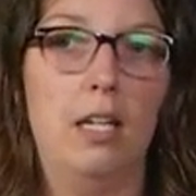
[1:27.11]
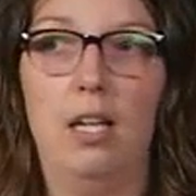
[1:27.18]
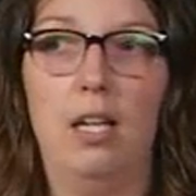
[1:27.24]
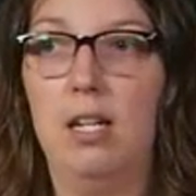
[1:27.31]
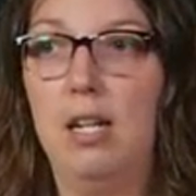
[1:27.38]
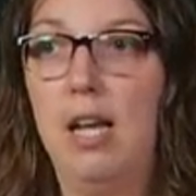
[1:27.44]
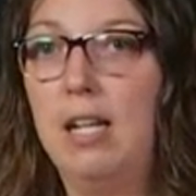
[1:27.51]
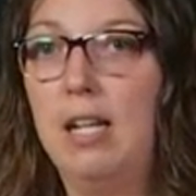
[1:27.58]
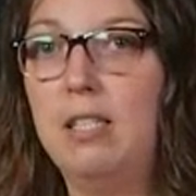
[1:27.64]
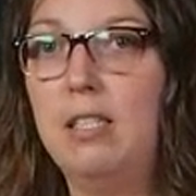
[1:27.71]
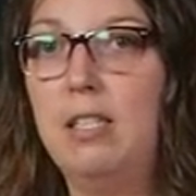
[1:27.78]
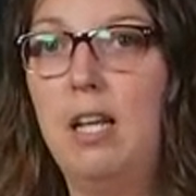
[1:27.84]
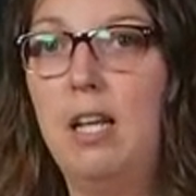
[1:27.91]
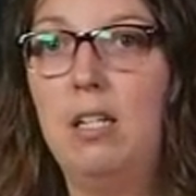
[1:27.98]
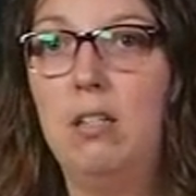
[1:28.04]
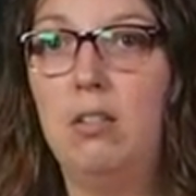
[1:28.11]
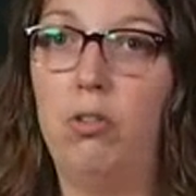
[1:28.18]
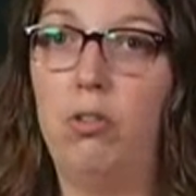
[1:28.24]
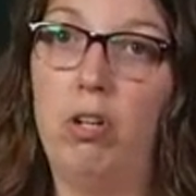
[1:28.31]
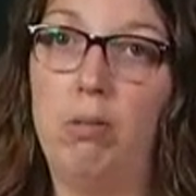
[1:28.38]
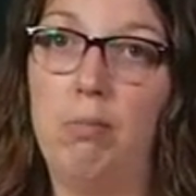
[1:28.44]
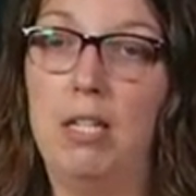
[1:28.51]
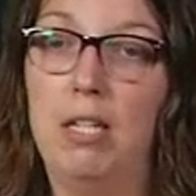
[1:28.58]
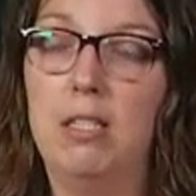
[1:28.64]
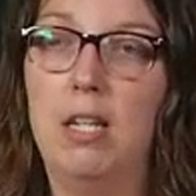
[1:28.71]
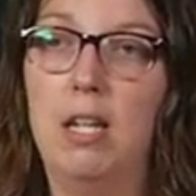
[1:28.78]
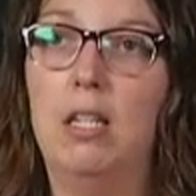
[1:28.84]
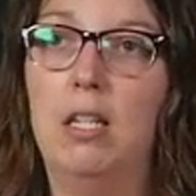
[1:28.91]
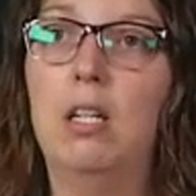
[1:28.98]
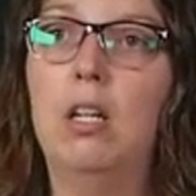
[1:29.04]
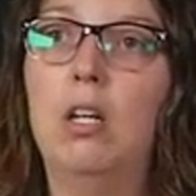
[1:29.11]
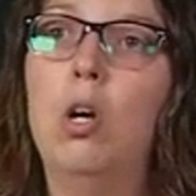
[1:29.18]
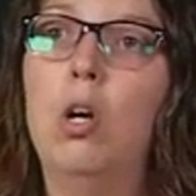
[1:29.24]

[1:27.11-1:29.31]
and acetate, sodium acetate,